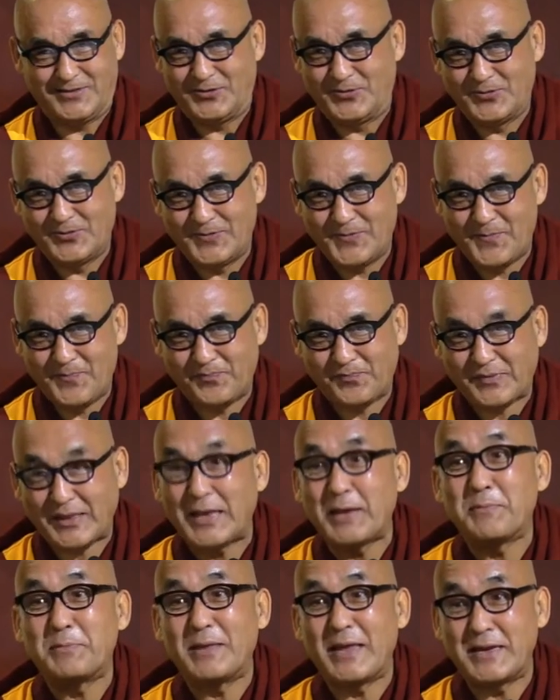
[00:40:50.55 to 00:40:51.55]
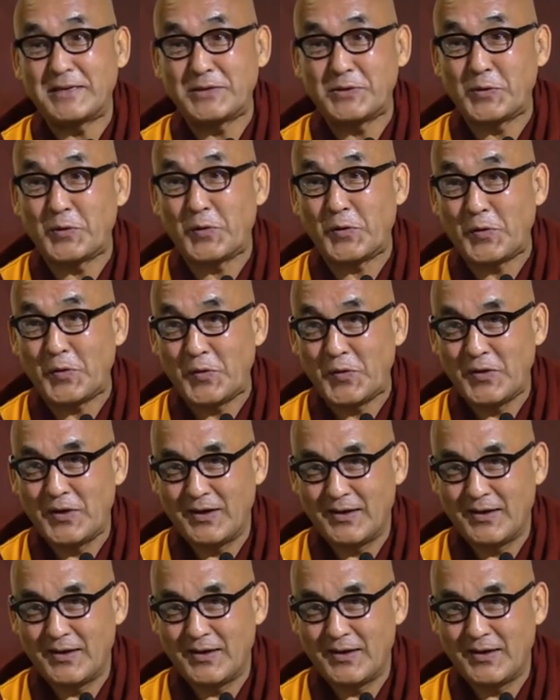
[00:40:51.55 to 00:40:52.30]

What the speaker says: you know. If there is no